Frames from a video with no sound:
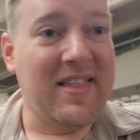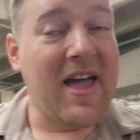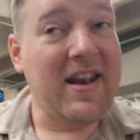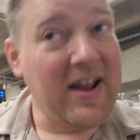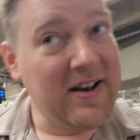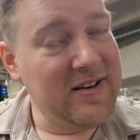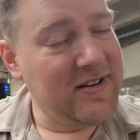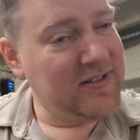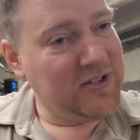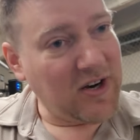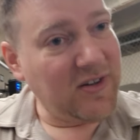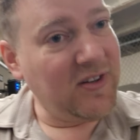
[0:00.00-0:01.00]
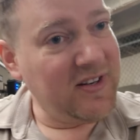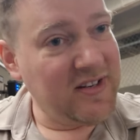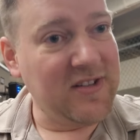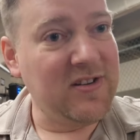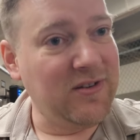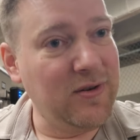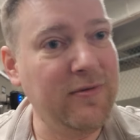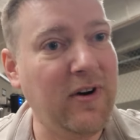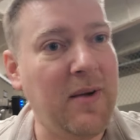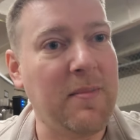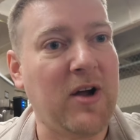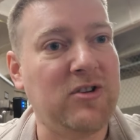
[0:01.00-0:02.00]
That end generally doesn't do
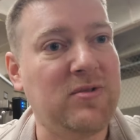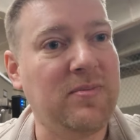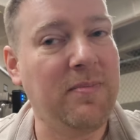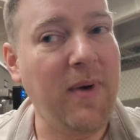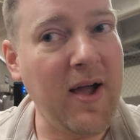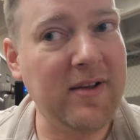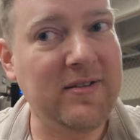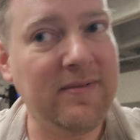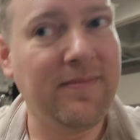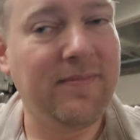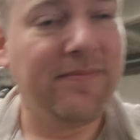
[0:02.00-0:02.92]
very much, but